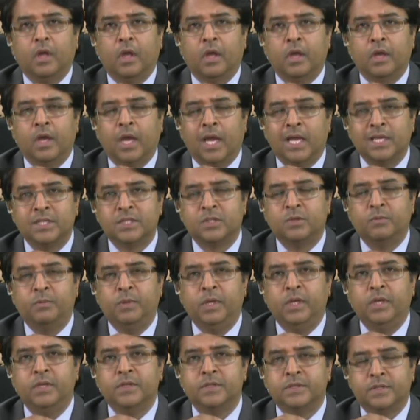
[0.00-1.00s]
has to
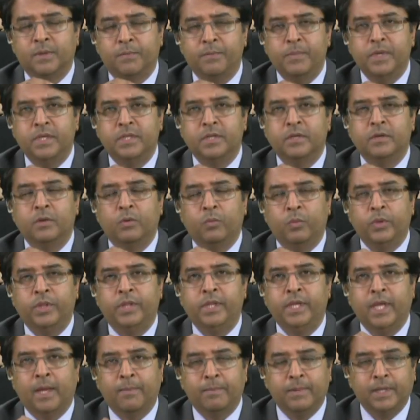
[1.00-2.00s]
be submitted with
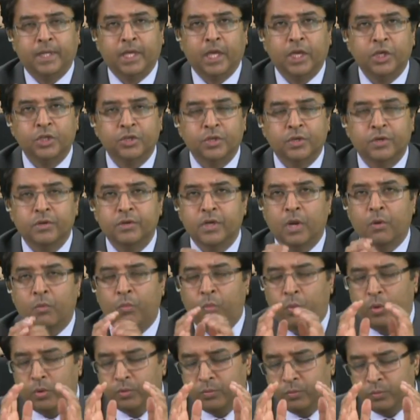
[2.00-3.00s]
the application. Now,
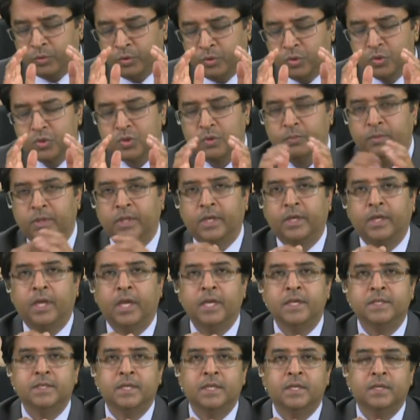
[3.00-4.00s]
what used to be the
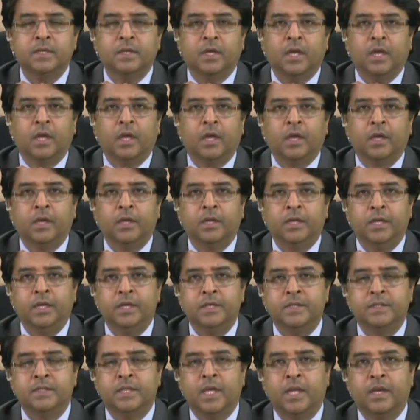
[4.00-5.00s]
case
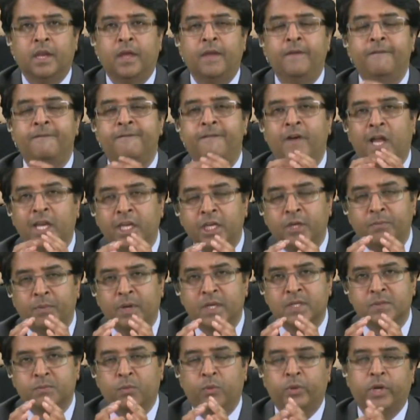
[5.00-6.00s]
is that a valid
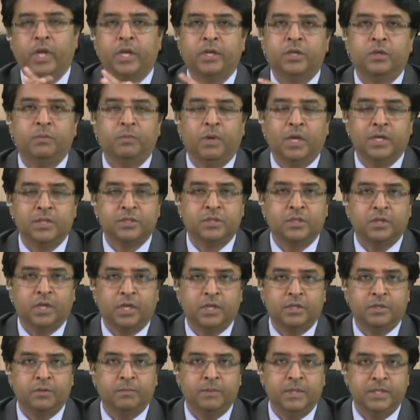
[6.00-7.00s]
passport had
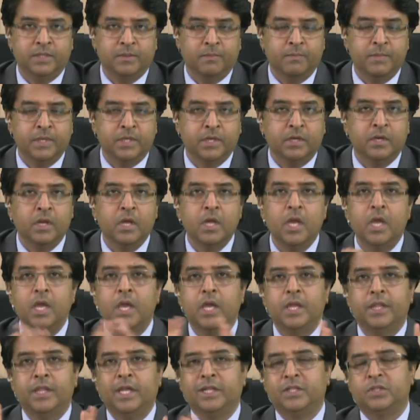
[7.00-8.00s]
to be submitted.
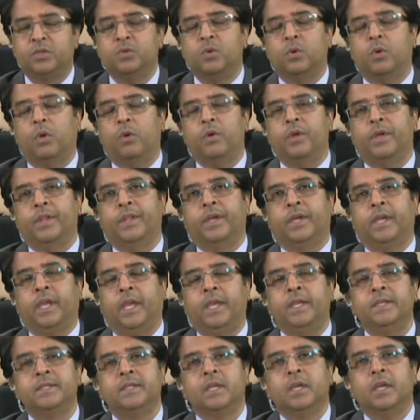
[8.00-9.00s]
That's no longer the
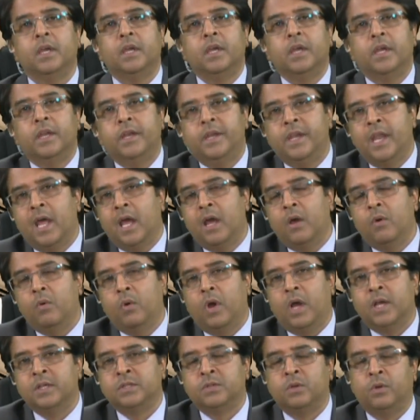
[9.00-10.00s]
case. Now,
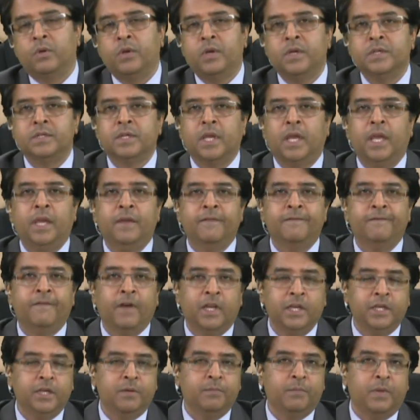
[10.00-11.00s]
as long as a
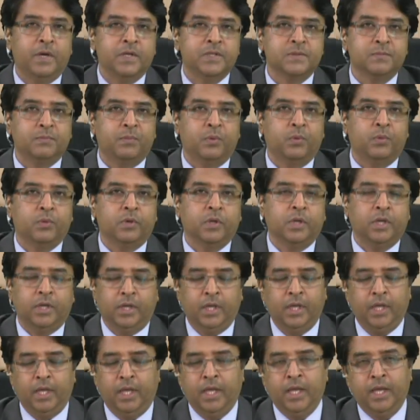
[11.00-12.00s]
valid passport,
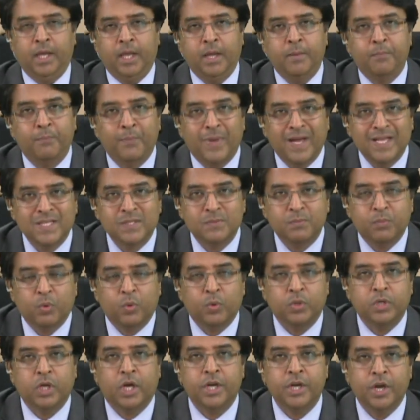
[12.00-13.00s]
a
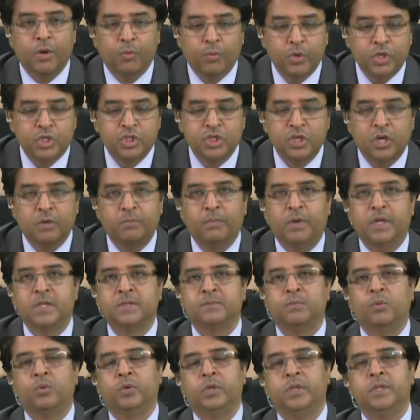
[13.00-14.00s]
passport, an original
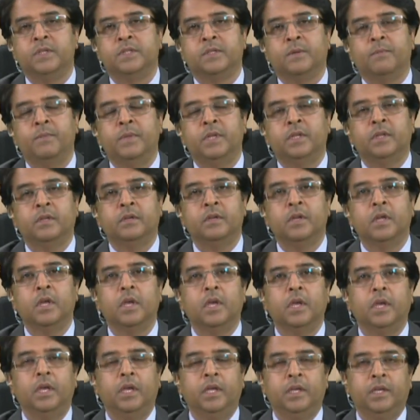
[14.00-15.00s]
passport is submitted,
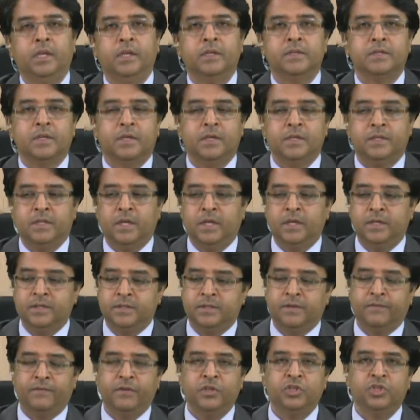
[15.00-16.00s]
it is
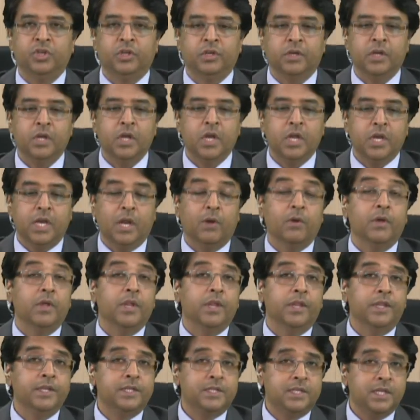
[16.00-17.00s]
sufficient. Now,
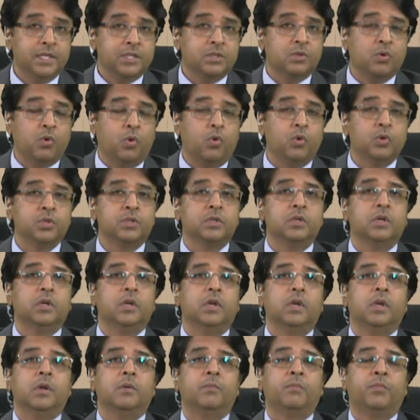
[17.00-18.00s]
this does cause
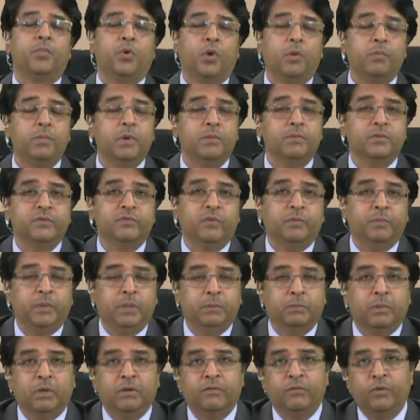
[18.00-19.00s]
problems for
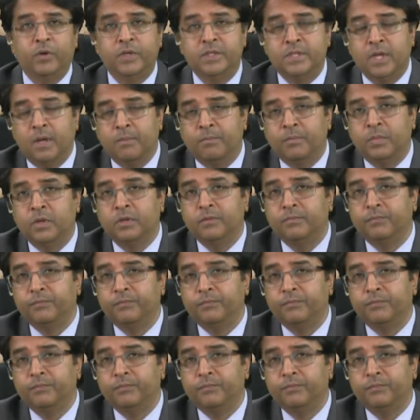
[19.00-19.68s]
people. For example,